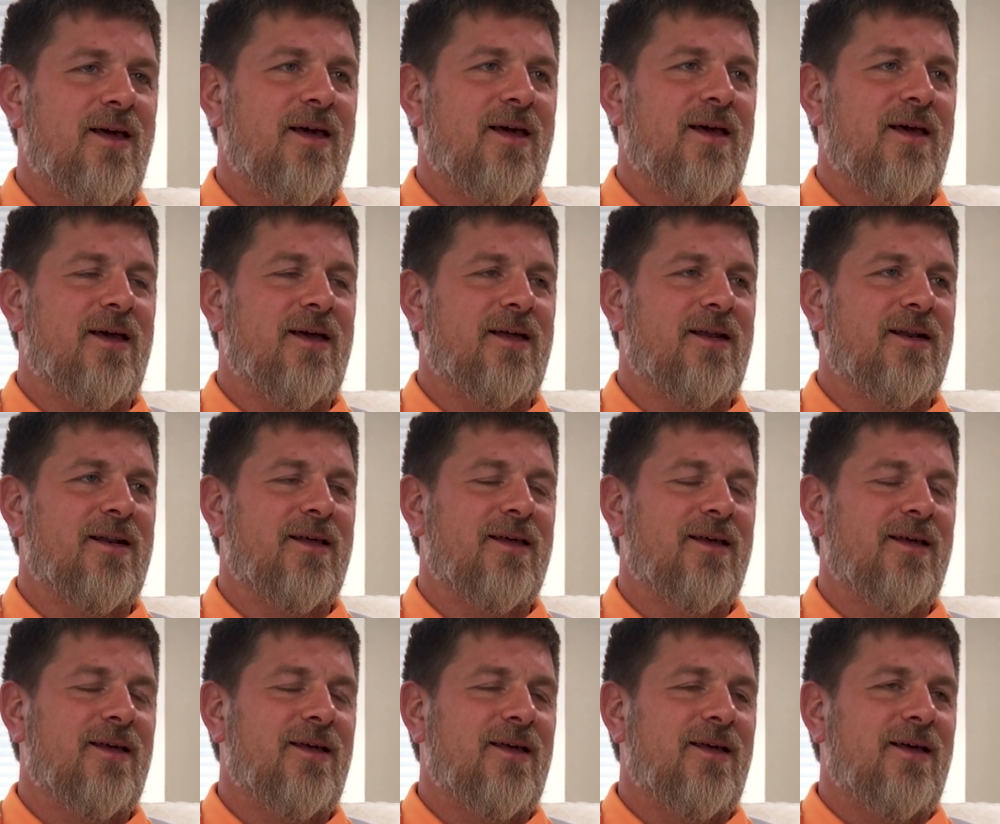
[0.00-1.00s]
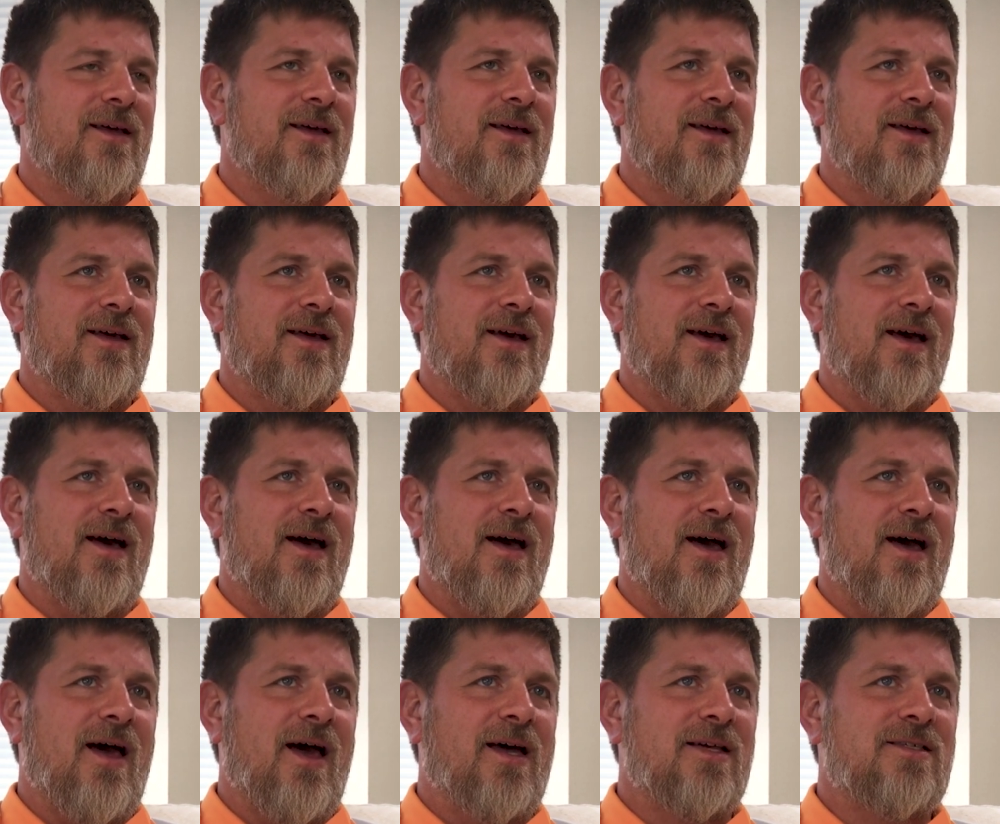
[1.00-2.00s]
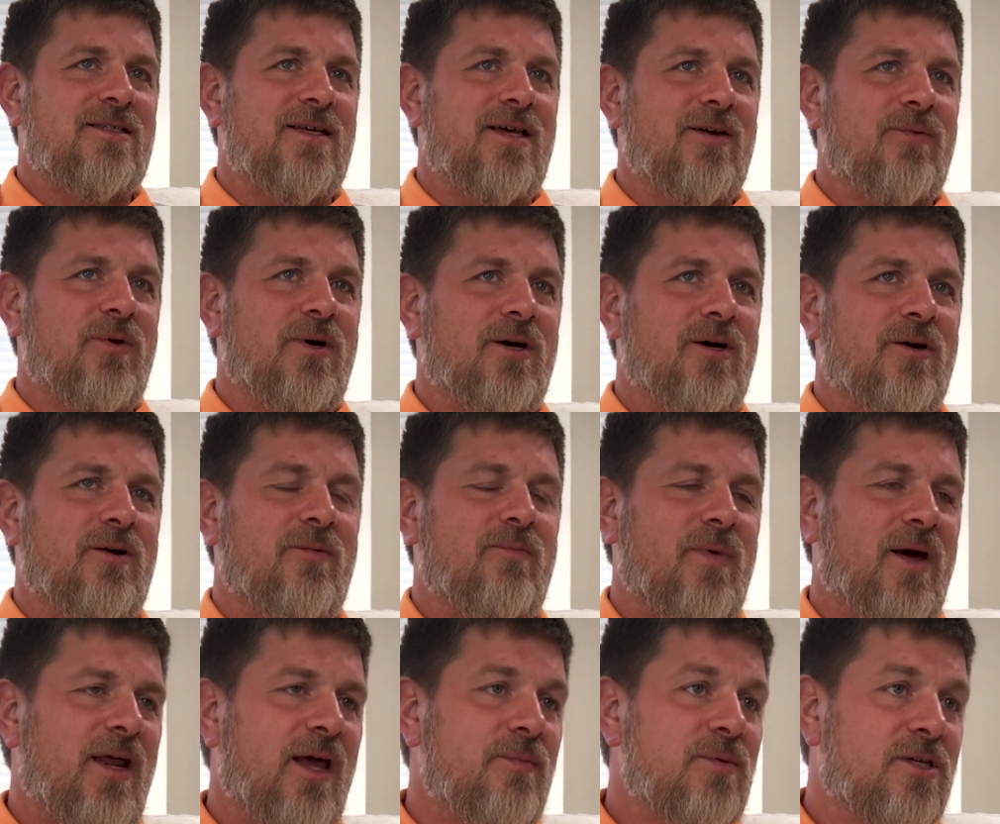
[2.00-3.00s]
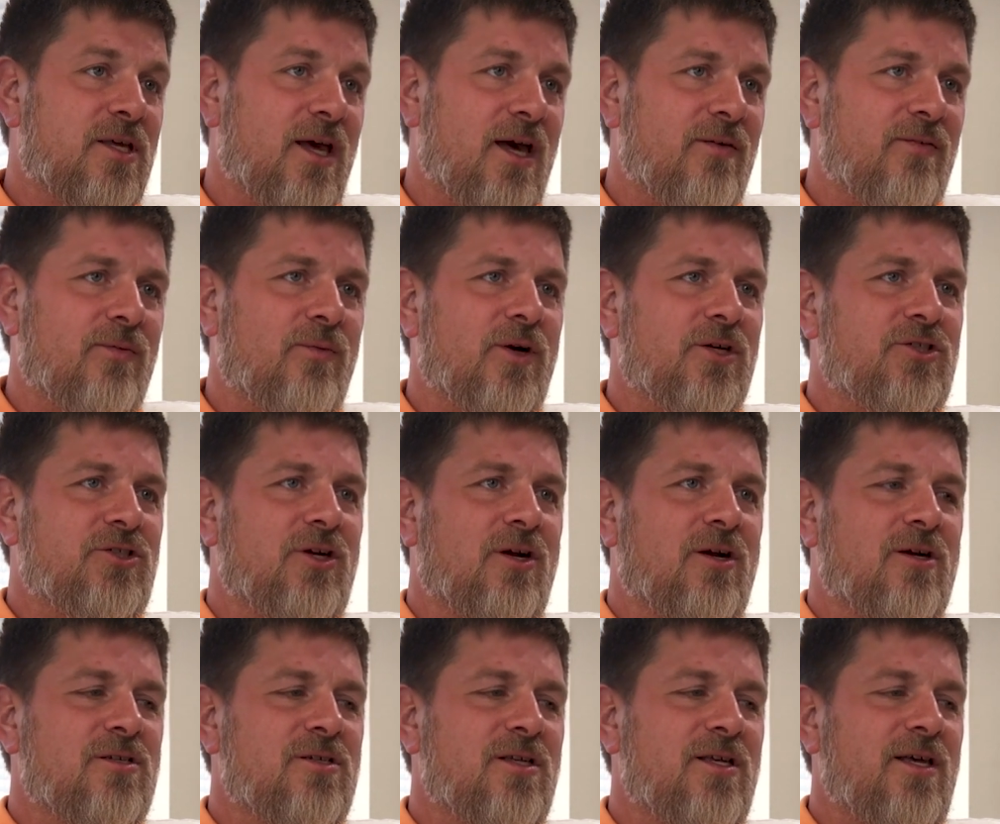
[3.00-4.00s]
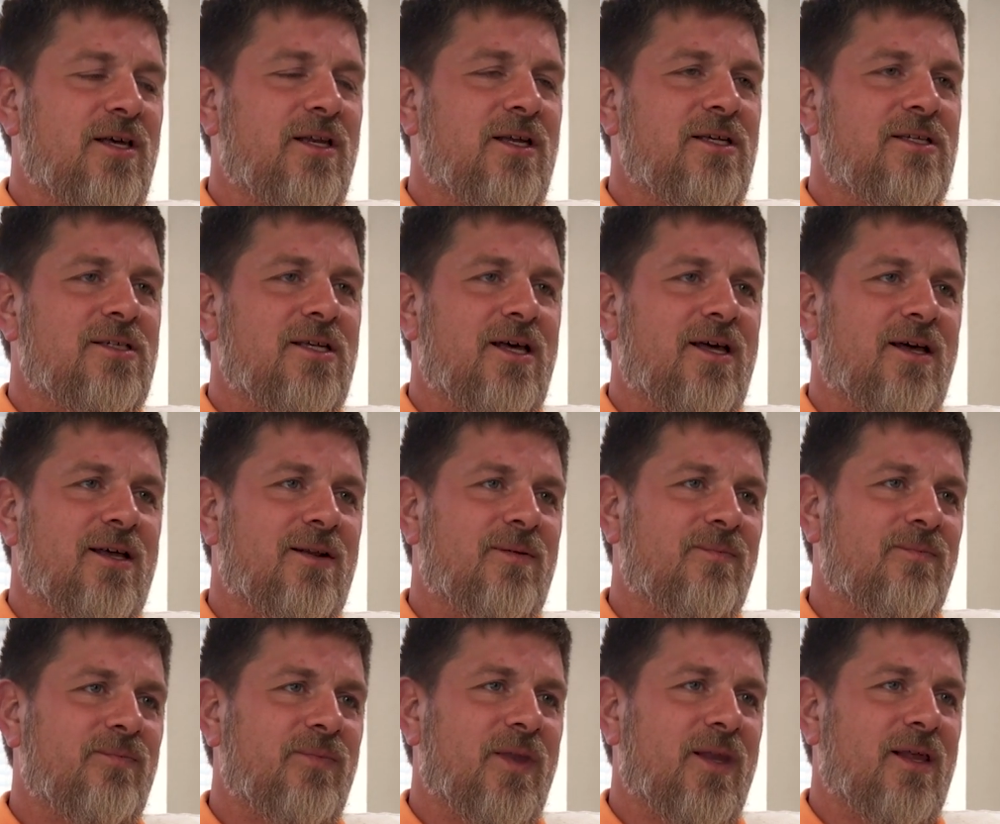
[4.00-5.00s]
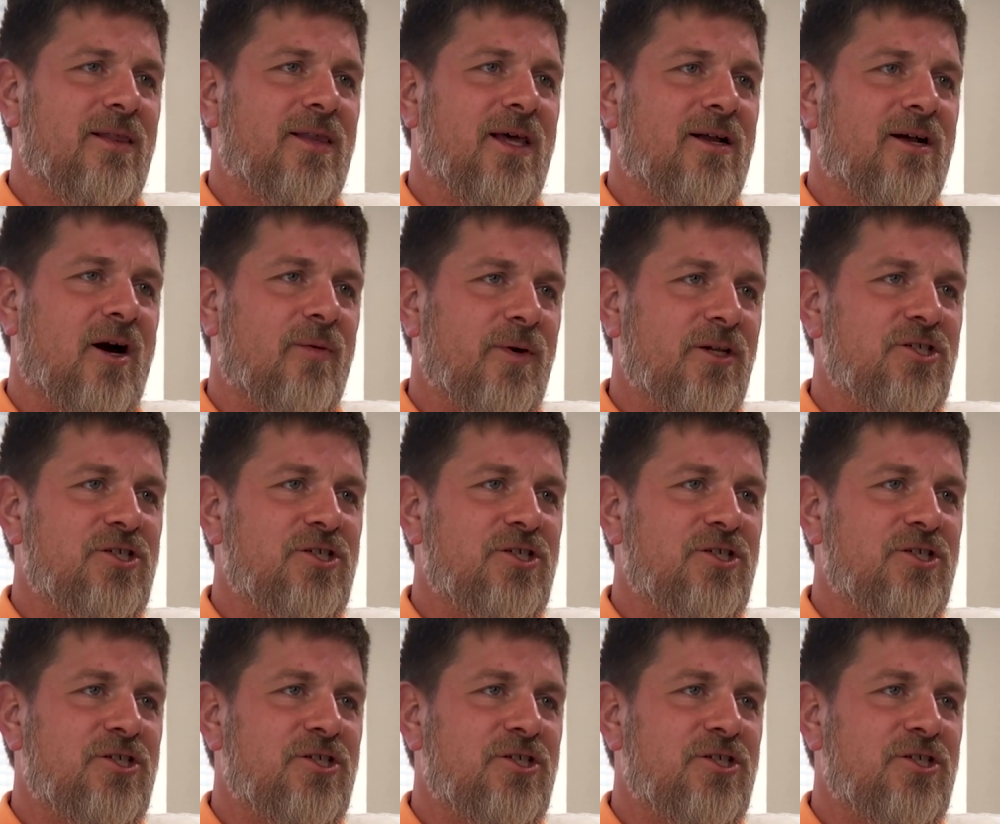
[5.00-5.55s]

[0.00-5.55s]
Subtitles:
And I said, "Well, my name's Kevin, what's yours?" And he said, "They call me